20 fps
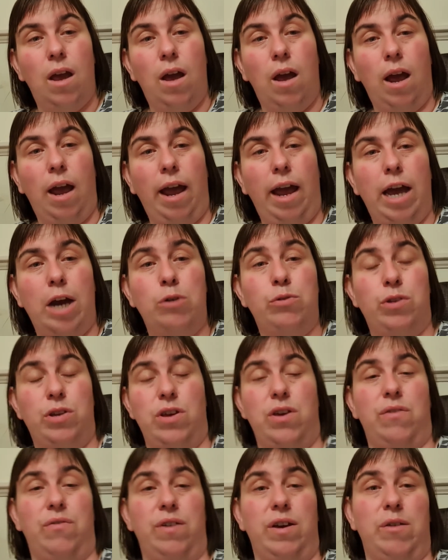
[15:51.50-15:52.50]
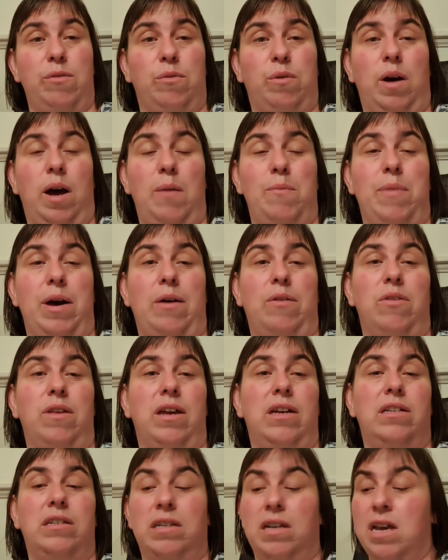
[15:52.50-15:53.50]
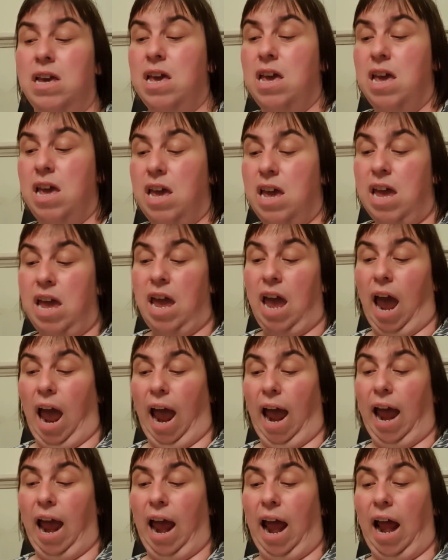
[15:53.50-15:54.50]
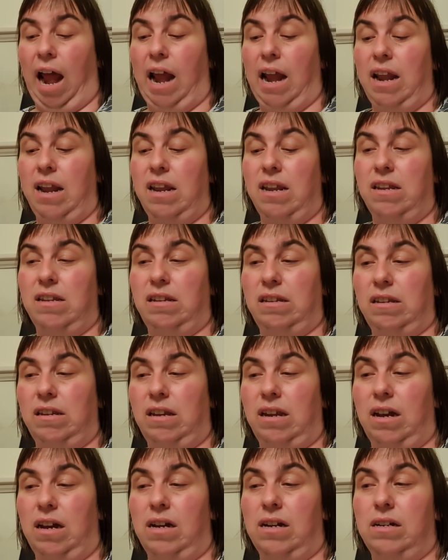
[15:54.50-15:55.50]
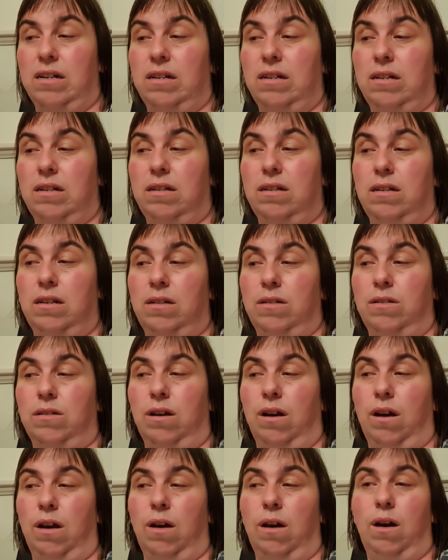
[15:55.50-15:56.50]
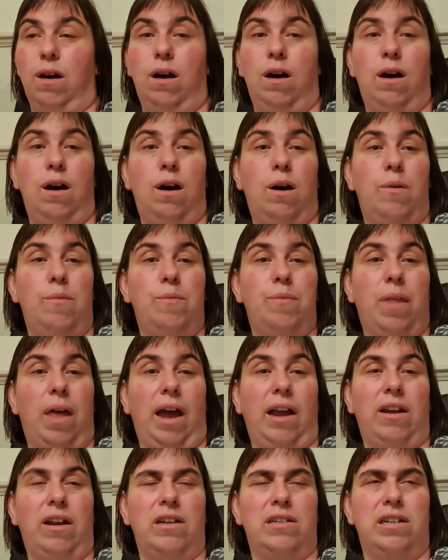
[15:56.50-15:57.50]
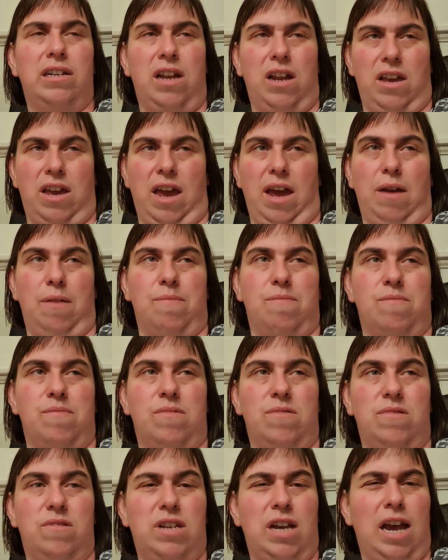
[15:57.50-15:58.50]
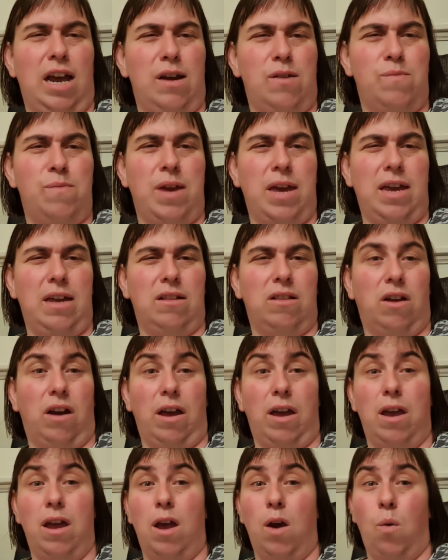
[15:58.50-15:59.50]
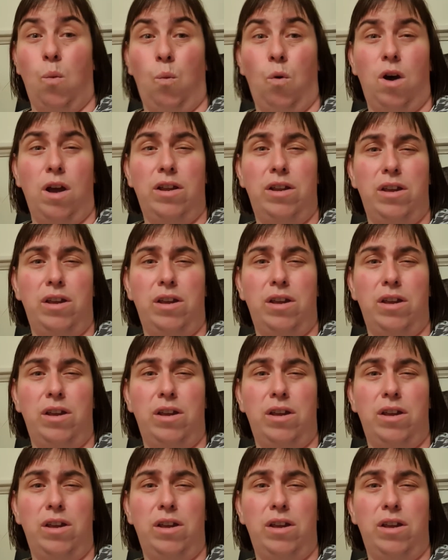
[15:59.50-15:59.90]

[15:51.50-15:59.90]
How do you feel about this? And he's like, and I said, okay, tell me, like, why do